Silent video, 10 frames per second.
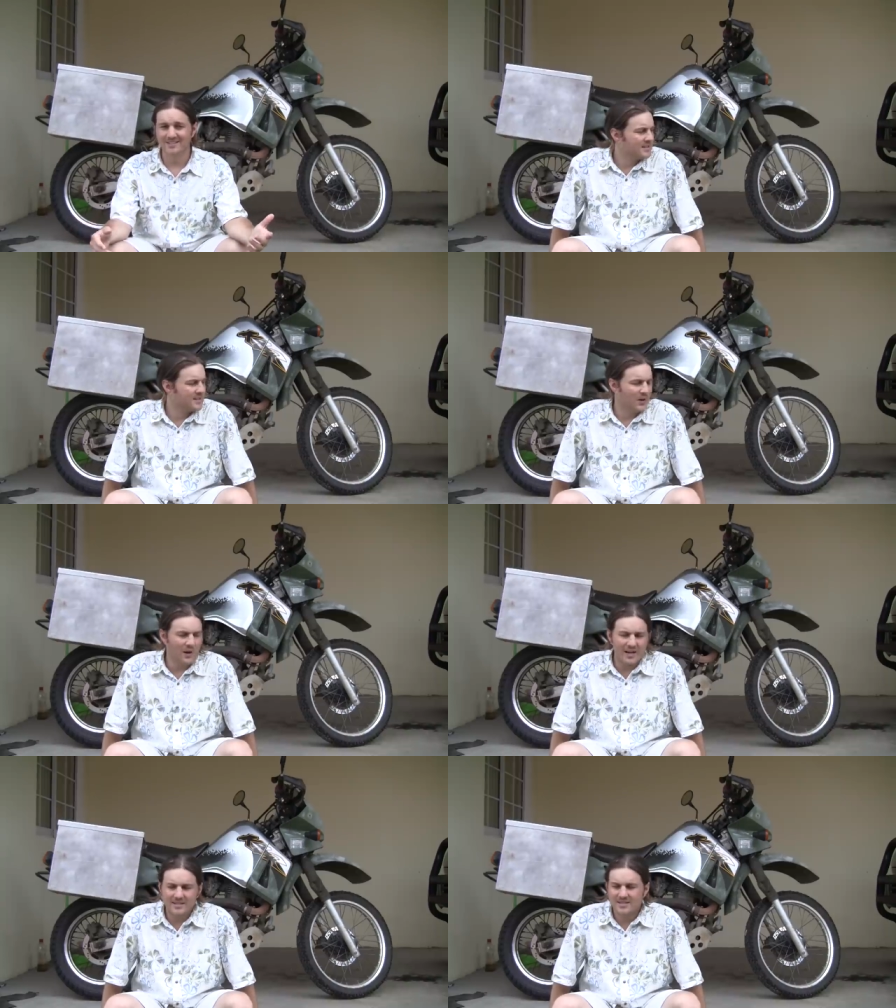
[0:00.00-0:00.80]
So
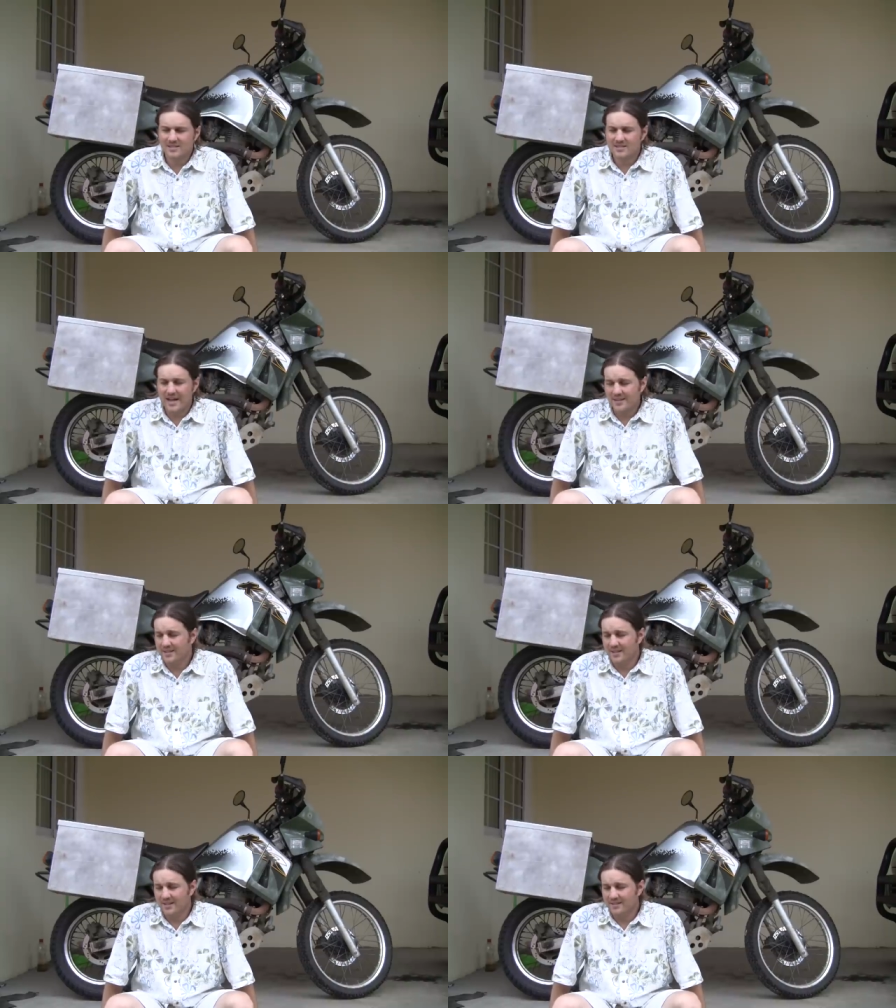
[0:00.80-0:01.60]
I
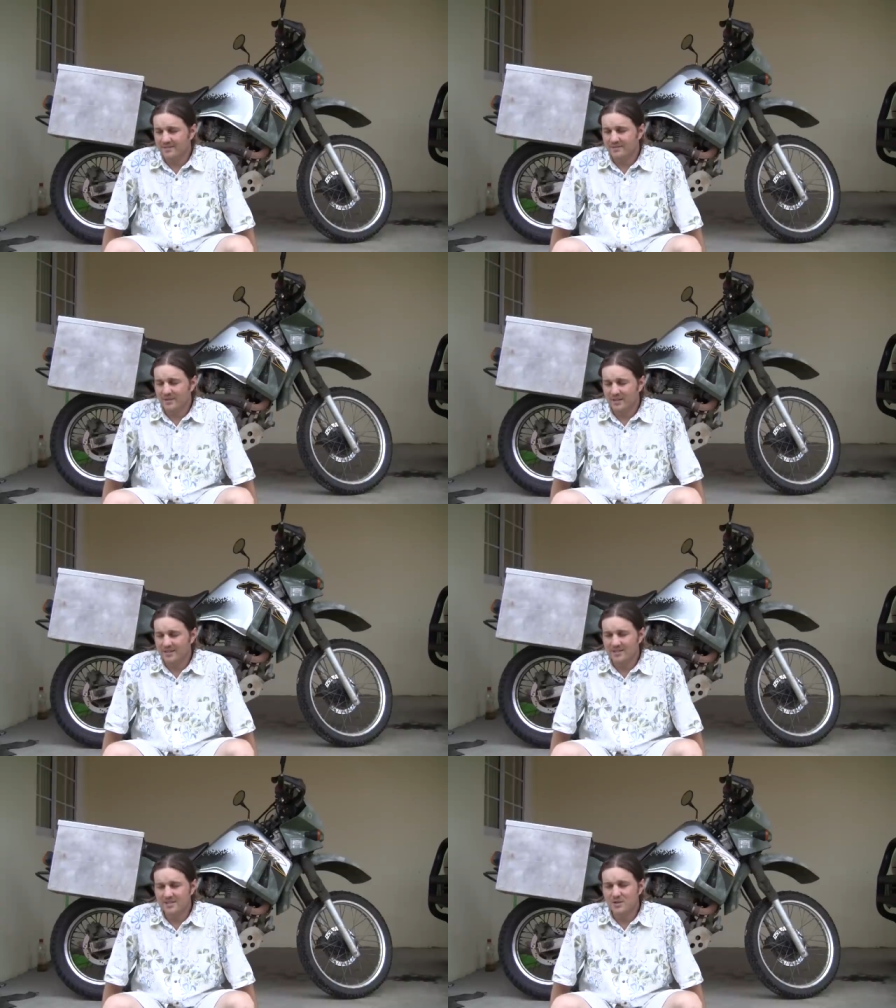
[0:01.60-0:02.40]
sat there for
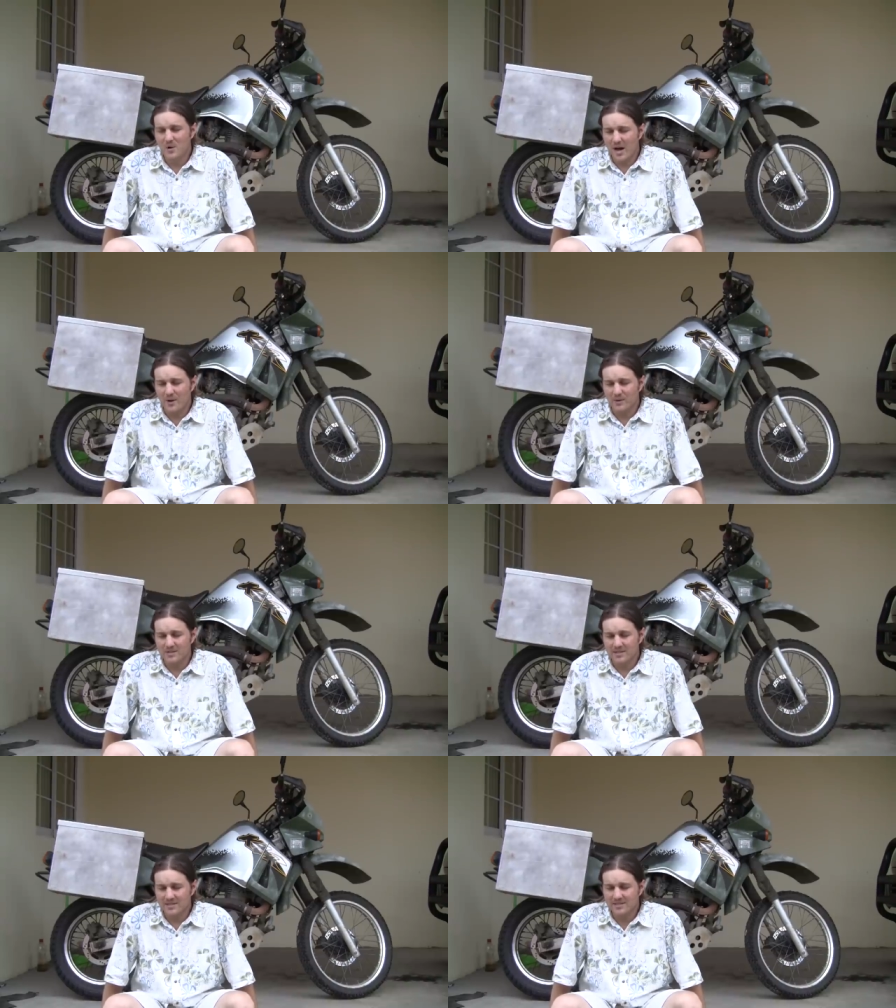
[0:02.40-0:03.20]
at least two
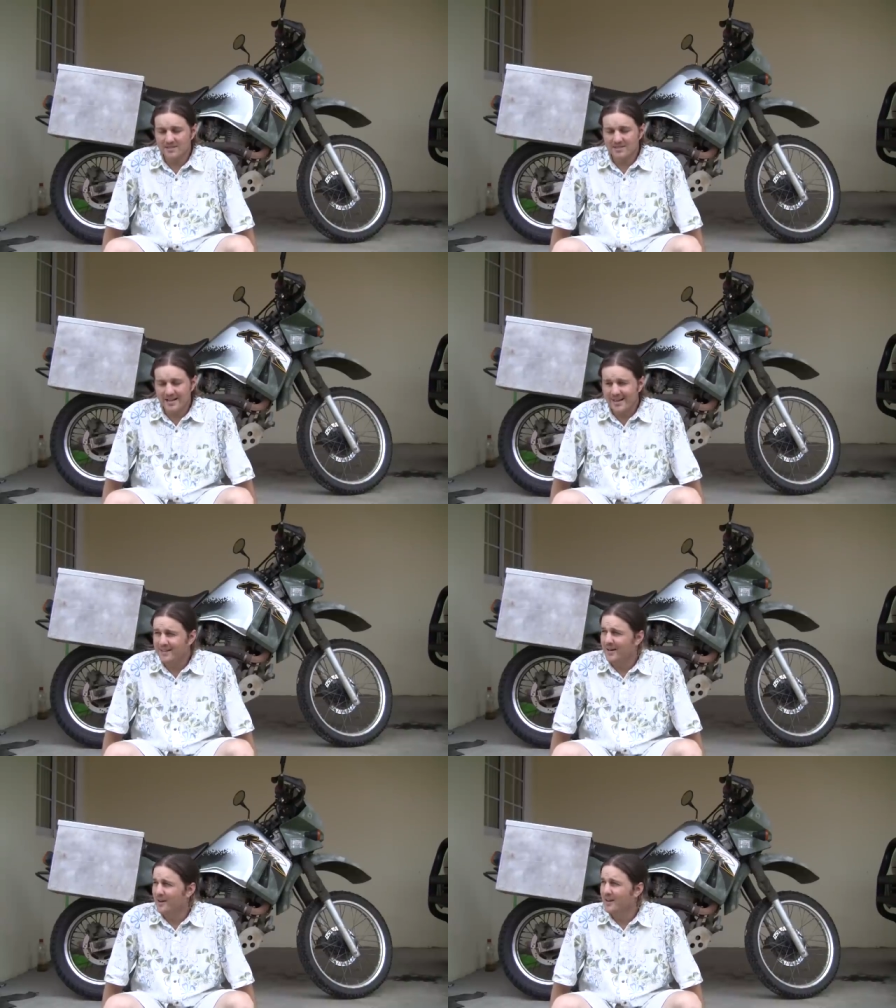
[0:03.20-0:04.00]
hours. I just
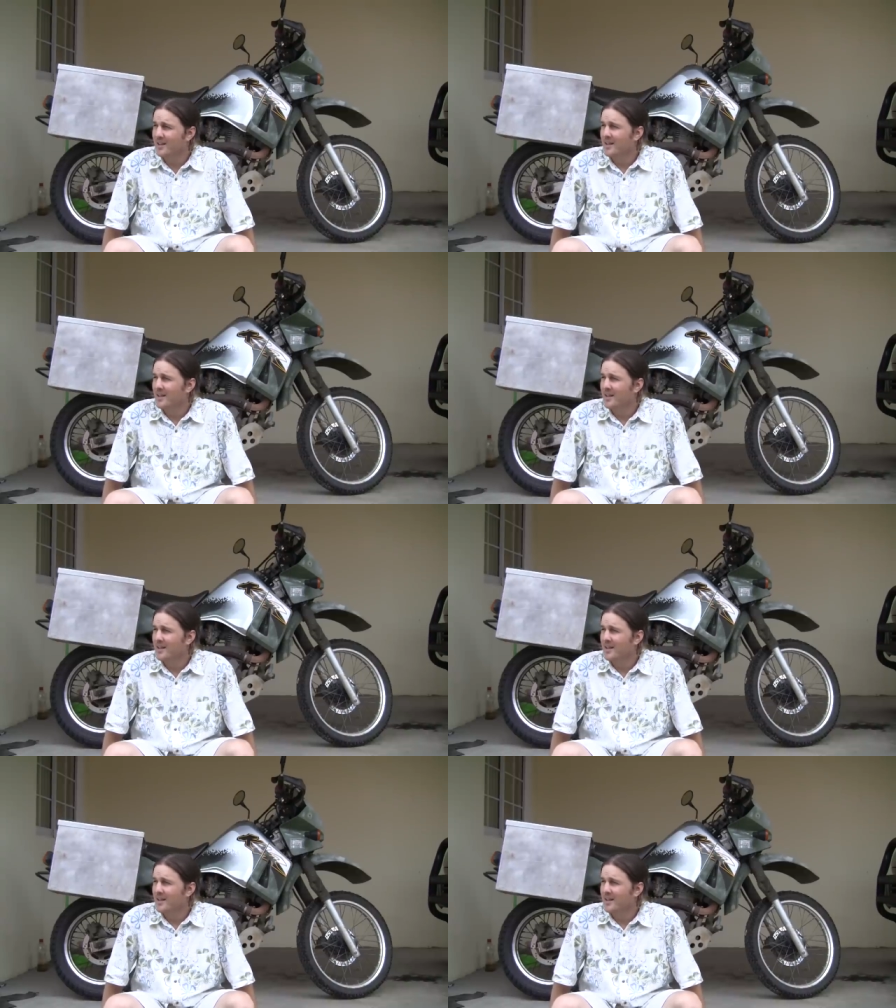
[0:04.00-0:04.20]
sat there,